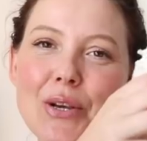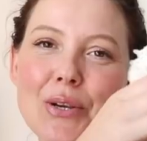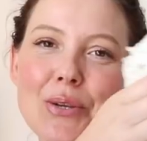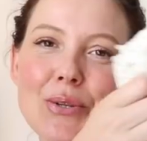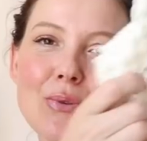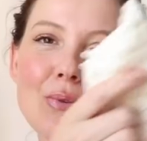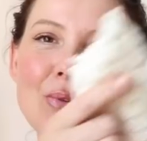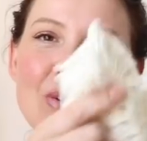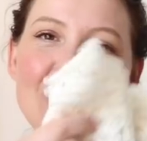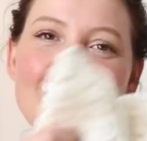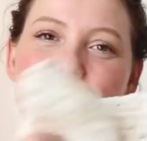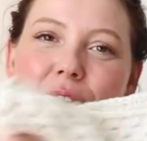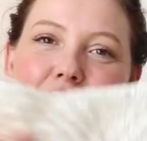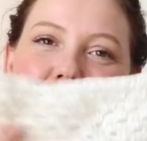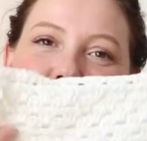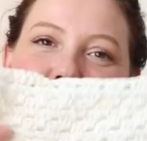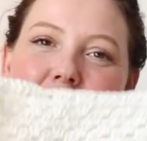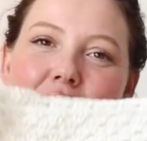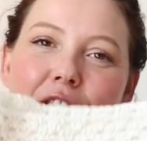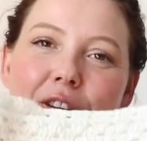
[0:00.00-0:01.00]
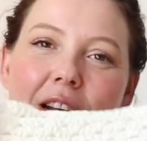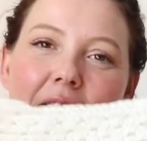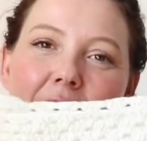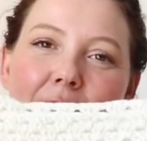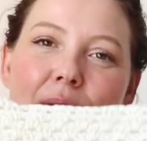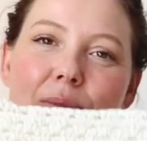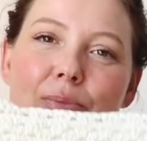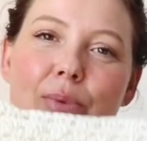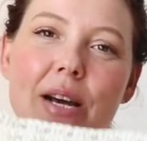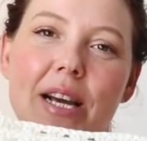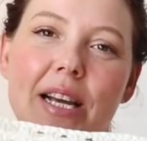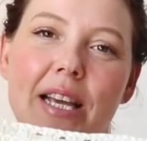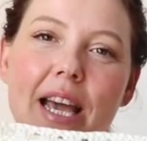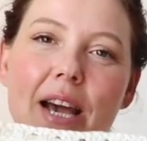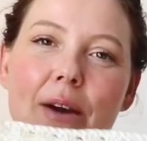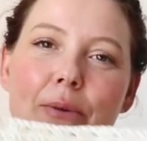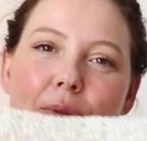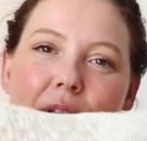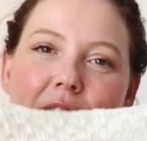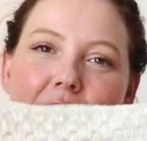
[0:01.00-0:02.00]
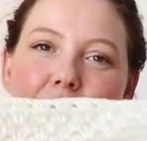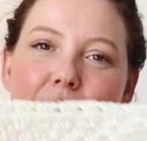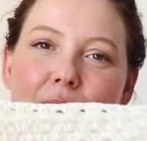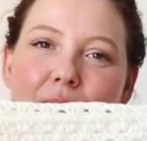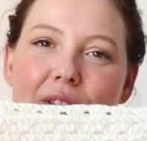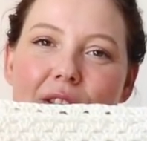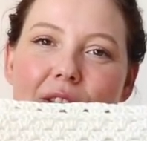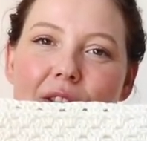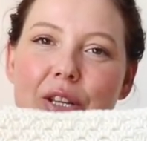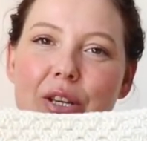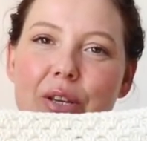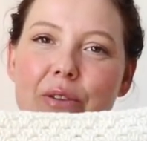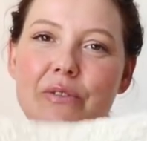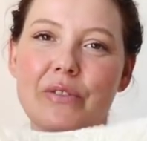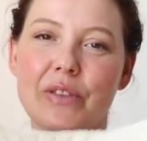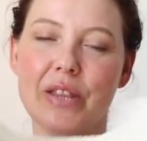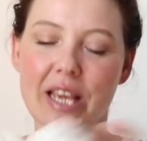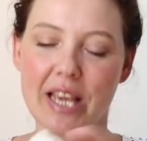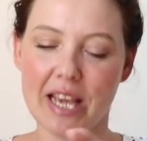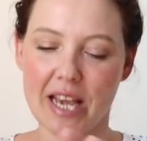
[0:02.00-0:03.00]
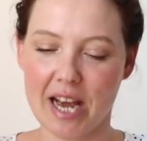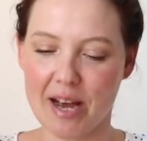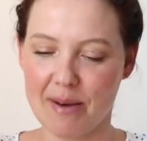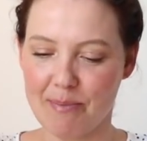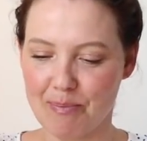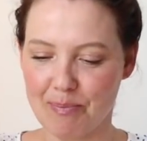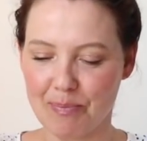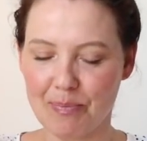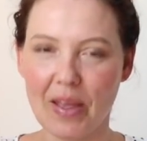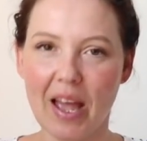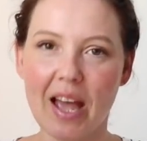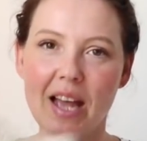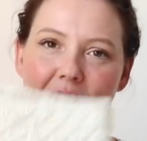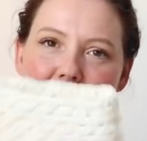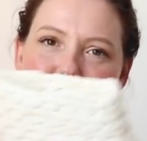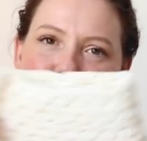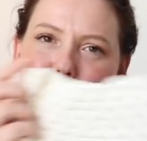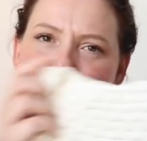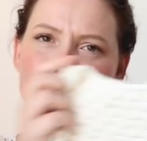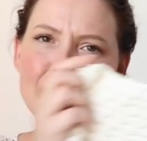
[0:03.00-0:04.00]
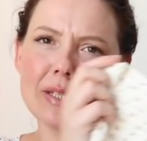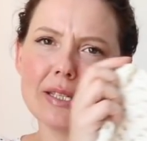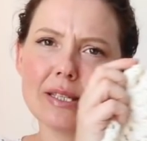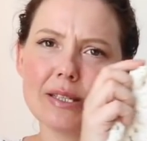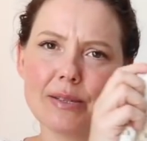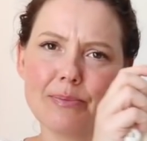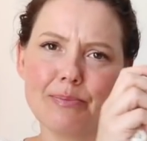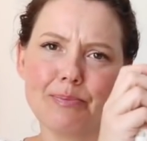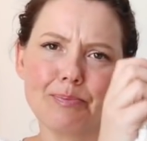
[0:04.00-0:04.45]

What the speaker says: So all I've got to do now is work out what I want to do for the handles.